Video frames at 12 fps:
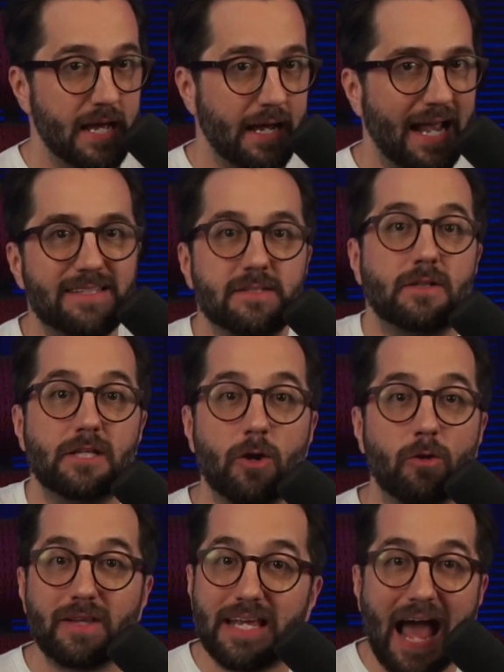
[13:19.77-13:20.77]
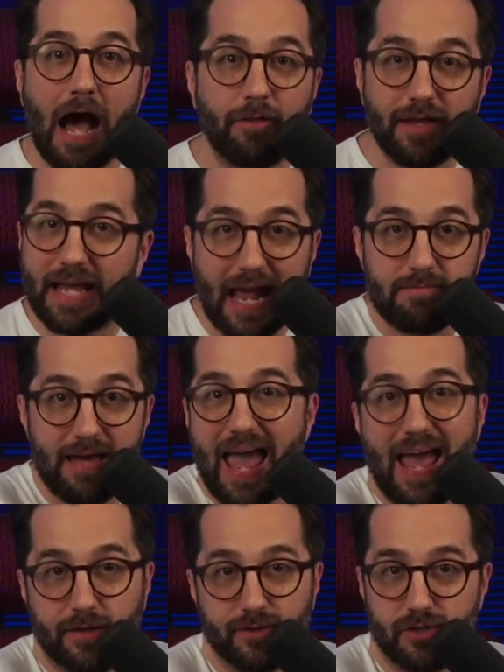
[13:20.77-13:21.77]
It's literally how the game
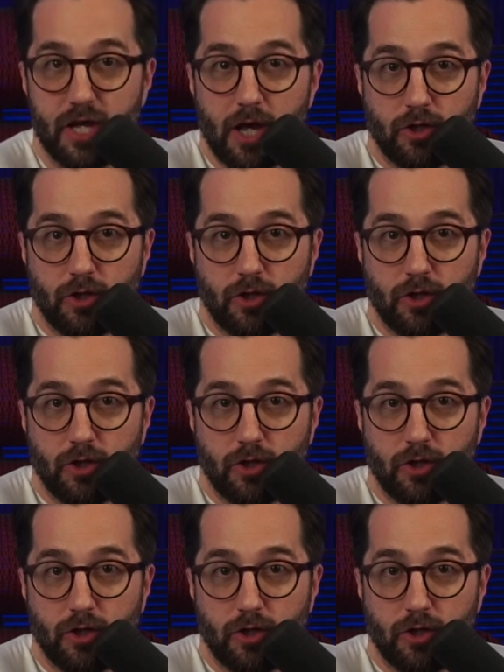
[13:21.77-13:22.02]
ends.